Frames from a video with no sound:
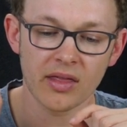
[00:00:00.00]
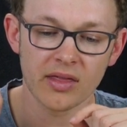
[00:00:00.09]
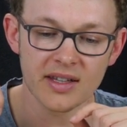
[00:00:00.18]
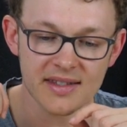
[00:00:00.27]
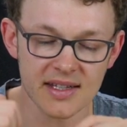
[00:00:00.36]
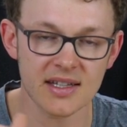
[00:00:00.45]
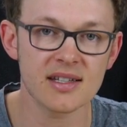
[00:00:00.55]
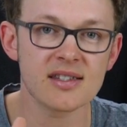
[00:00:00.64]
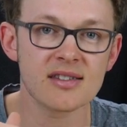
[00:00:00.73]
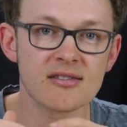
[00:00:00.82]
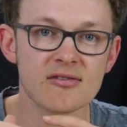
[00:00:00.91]
this
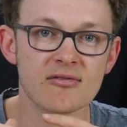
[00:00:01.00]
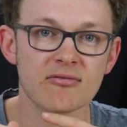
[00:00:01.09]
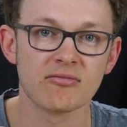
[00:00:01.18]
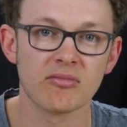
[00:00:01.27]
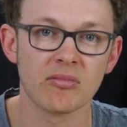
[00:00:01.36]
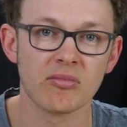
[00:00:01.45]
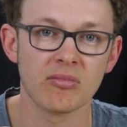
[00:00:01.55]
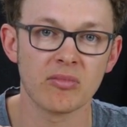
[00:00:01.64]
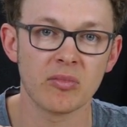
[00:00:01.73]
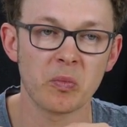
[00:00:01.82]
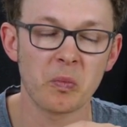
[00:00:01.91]
is
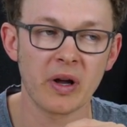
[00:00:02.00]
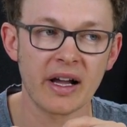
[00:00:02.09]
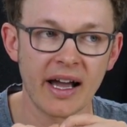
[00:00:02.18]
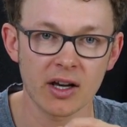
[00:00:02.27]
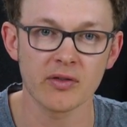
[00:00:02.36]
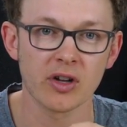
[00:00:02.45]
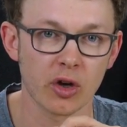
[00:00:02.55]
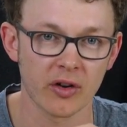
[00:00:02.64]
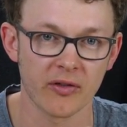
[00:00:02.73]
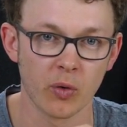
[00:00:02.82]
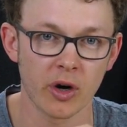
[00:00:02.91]
kind of a lot
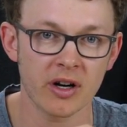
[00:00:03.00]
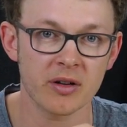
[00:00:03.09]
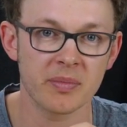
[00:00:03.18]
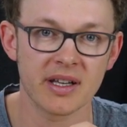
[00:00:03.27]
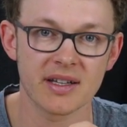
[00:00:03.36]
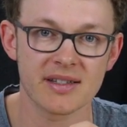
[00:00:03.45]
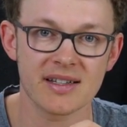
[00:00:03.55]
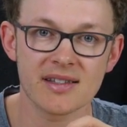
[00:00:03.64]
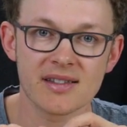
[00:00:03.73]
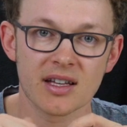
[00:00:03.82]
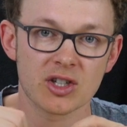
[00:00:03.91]
of work, because
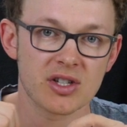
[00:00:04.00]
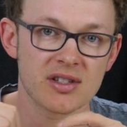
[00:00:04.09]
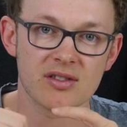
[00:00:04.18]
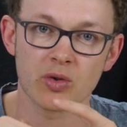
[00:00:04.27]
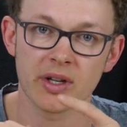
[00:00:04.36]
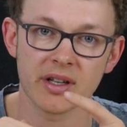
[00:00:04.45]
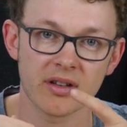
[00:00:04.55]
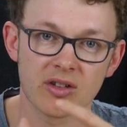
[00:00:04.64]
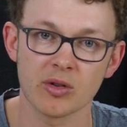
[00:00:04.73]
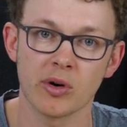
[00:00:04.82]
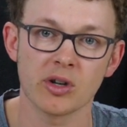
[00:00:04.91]
it's not just doing the
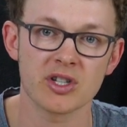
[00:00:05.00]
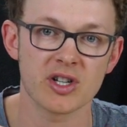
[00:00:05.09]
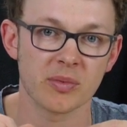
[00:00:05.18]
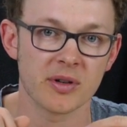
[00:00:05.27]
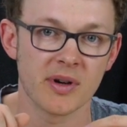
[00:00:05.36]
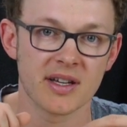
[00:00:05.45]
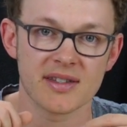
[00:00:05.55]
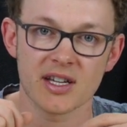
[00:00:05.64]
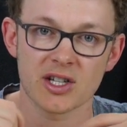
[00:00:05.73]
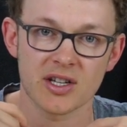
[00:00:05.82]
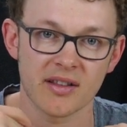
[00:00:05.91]
topology
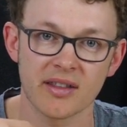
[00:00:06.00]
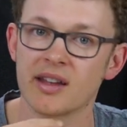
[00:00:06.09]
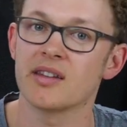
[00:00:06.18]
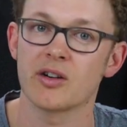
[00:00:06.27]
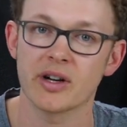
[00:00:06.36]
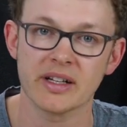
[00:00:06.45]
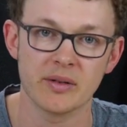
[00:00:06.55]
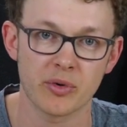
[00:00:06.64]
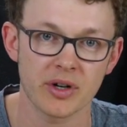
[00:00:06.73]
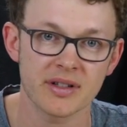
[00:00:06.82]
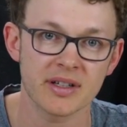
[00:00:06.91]
optimization and then directly
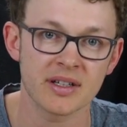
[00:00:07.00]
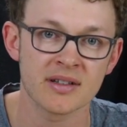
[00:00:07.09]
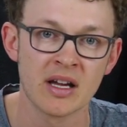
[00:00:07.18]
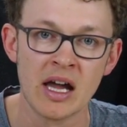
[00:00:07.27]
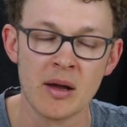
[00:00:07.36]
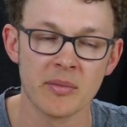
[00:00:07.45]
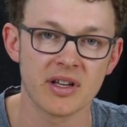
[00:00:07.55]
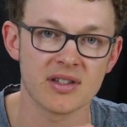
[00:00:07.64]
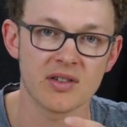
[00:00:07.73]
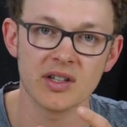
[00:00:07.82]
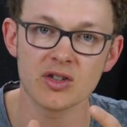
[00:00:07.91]
printing it,
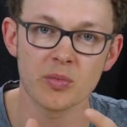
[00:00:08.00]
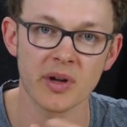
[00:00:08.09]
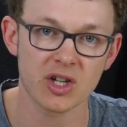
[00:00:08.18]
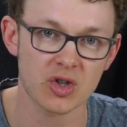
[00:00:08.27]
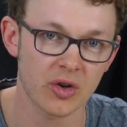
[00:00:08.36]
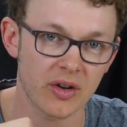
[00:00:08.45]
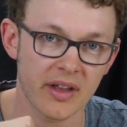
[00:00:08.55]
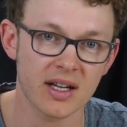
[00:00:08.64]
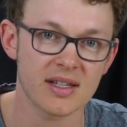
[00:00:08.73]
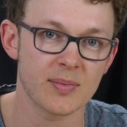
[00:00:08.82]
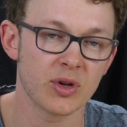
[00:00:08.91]
because you need to make sure
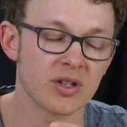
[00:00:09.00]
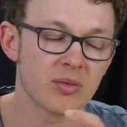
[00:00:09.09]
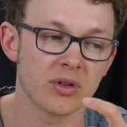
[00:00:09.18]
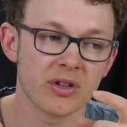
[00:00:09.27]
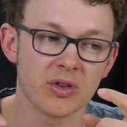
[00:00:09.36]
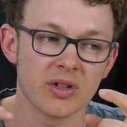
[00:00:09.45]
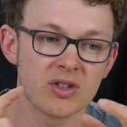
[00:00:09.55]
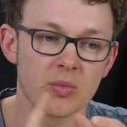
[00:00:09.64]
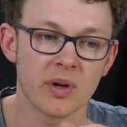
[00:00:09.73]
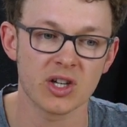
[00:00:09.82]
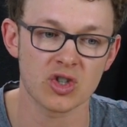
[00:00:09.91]
that it's printable, you need
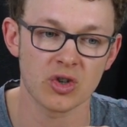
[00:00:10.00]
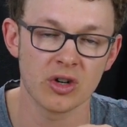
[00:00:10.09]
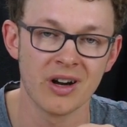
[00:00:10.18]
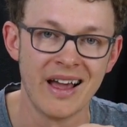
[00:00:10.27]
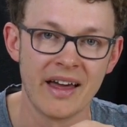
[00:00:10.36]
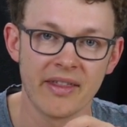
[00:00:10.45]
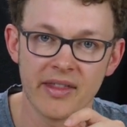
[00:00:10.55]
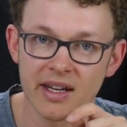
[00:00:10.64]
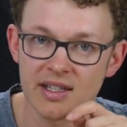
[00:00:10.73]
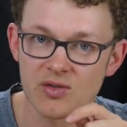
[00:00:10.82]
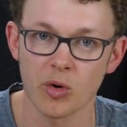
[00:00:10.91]
to make sure
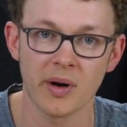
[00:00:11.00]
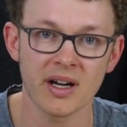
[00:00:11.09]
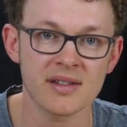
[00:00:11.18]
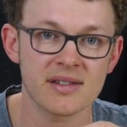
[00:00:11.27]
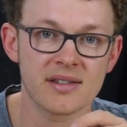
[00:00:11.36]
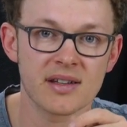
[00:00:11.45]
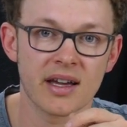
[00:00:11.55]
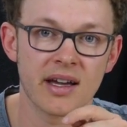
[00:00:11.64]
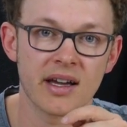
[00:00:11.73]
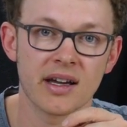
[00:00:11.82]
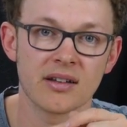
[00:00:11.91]
that it's robust,
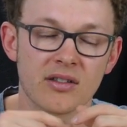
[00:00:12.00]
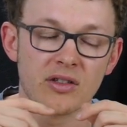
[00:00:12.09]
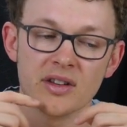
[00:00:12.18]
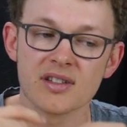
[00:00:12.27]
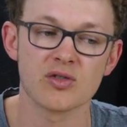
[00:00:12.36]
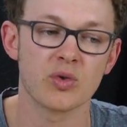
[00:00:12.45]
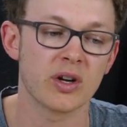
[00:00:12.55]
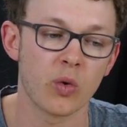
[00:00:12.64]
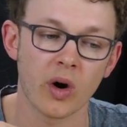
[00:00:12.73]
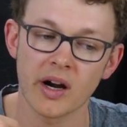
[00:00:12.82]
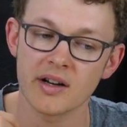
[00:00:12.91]
and this
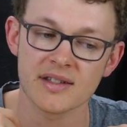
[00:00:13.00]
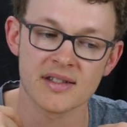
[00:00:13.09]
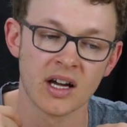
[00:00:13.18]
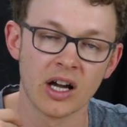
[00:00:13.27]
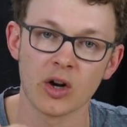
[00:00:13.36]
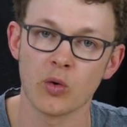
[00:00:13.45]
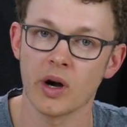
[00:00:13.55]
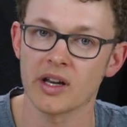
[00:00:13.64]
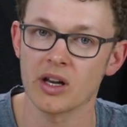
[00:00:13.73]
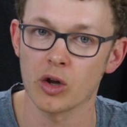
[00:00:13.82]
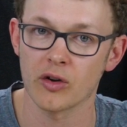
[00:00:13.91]
requires
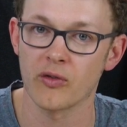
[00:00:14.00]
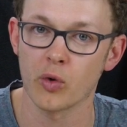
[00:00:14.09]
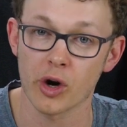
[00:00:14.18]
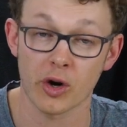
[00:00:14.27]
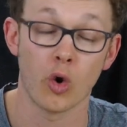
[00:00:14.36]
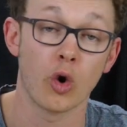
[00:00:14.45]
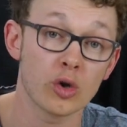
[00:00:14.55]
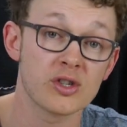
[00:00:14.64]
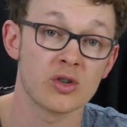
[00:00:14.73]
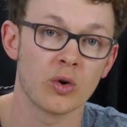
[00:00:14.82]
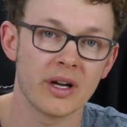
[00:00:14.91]
quite a lot of work.
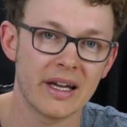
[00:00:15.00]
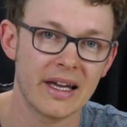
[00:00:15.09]
Also,